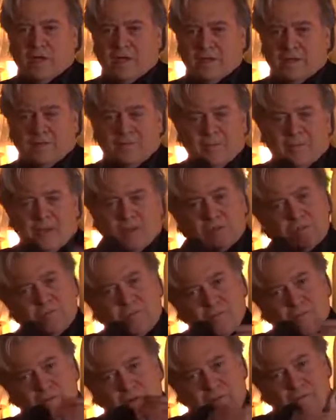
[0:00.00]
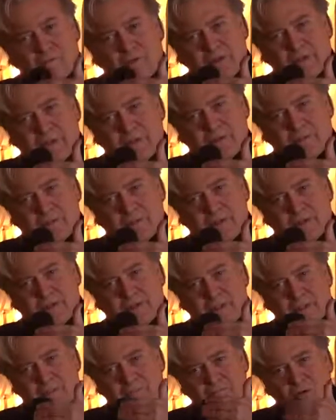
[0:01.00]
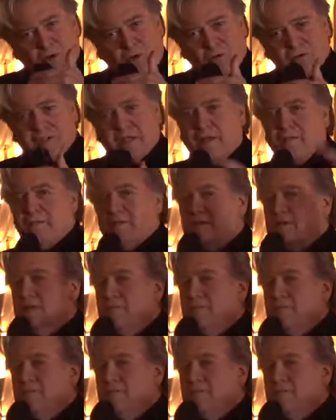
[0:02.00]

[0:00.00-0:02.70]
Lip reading: 8th, because remember when the polls came in,